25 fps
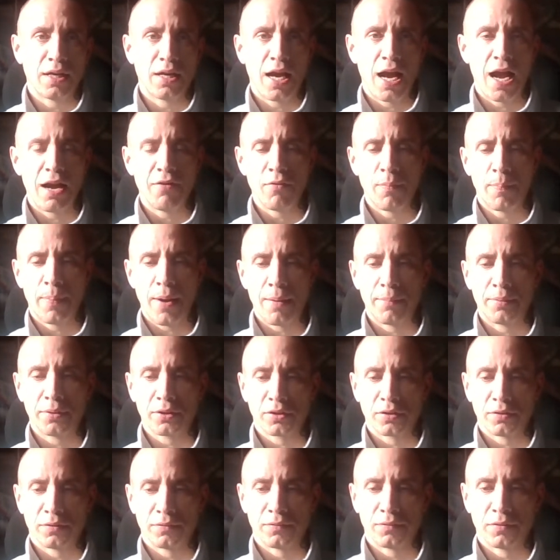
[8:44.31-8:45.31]
a
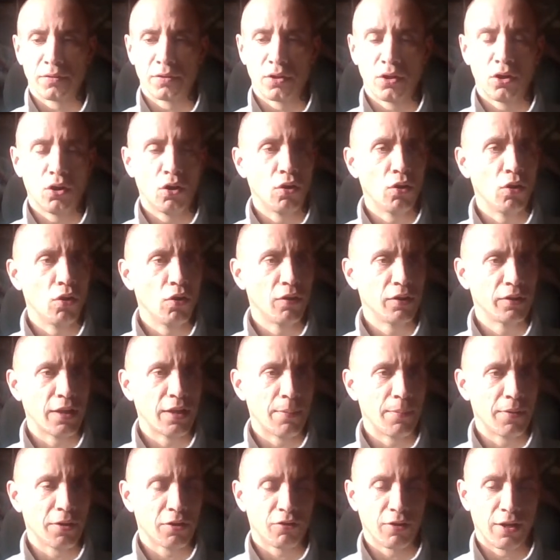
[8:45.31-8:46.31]
Republican or a
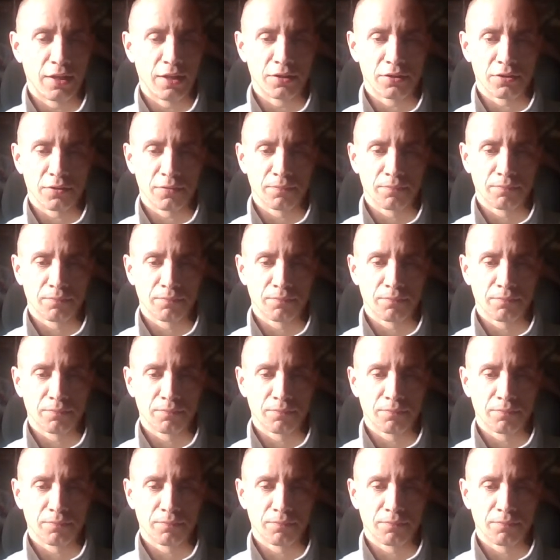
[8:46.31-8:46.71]
Democrat.